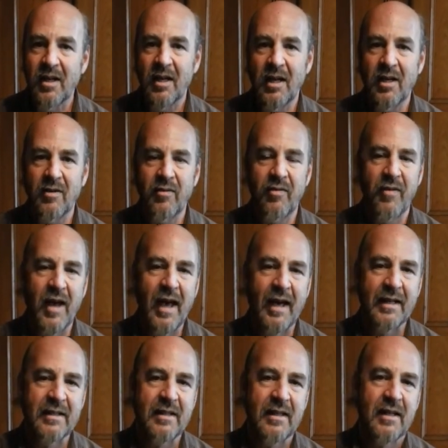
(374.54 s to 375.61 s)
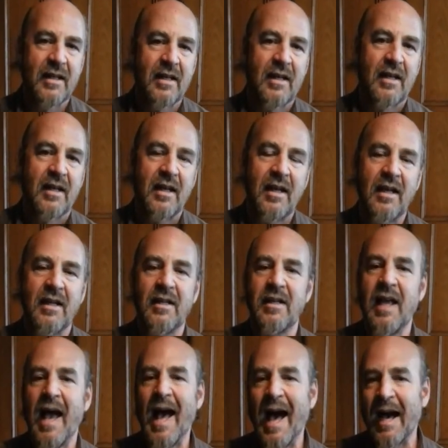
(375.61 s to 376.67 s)
In fact, in
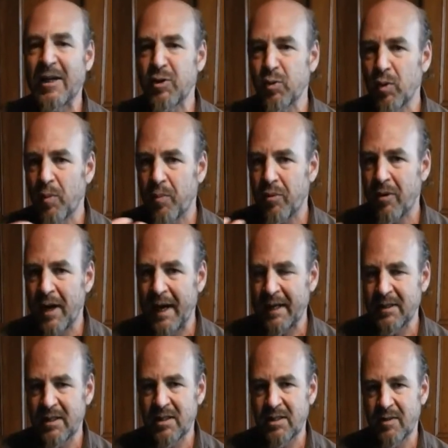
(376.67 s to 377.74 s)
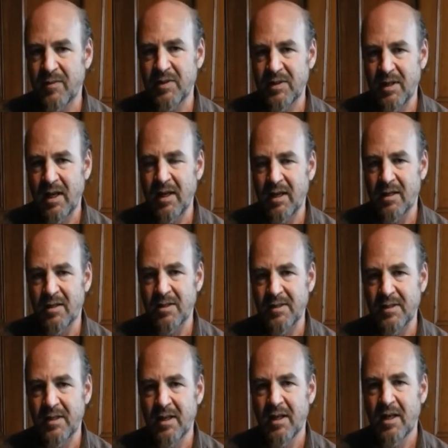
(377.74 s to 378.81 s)
the actual practice of
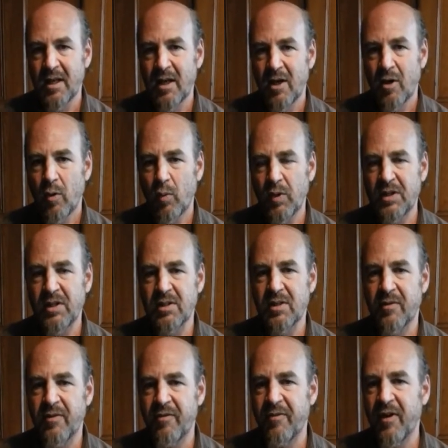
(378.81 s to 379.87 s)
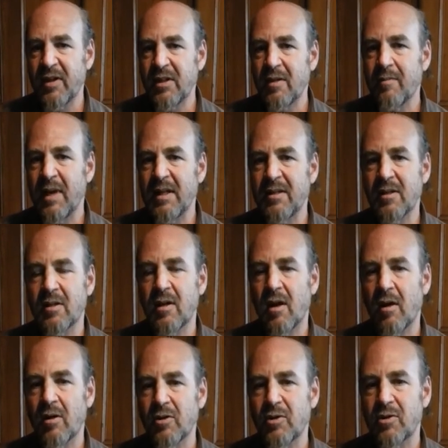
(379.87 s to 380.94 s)
science, which is a fundamental
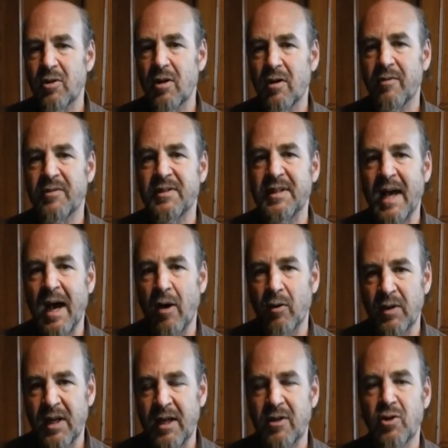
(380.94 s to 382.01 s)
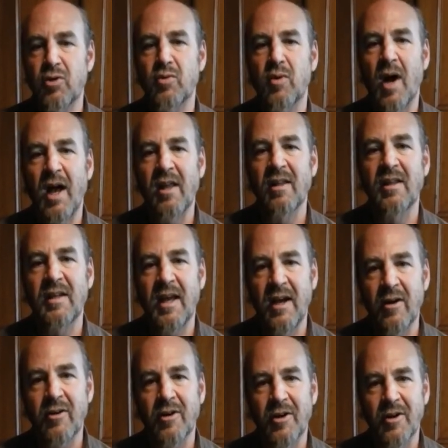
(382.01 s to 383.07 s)
culture of doubt and trial and
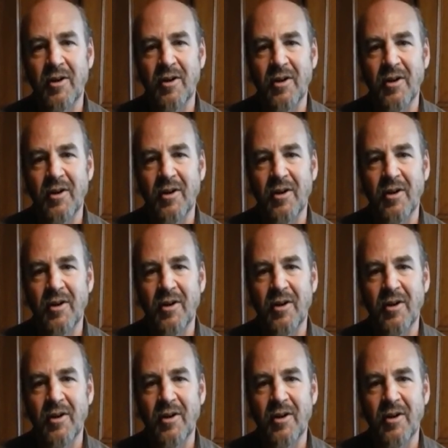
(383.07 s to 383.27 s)
error,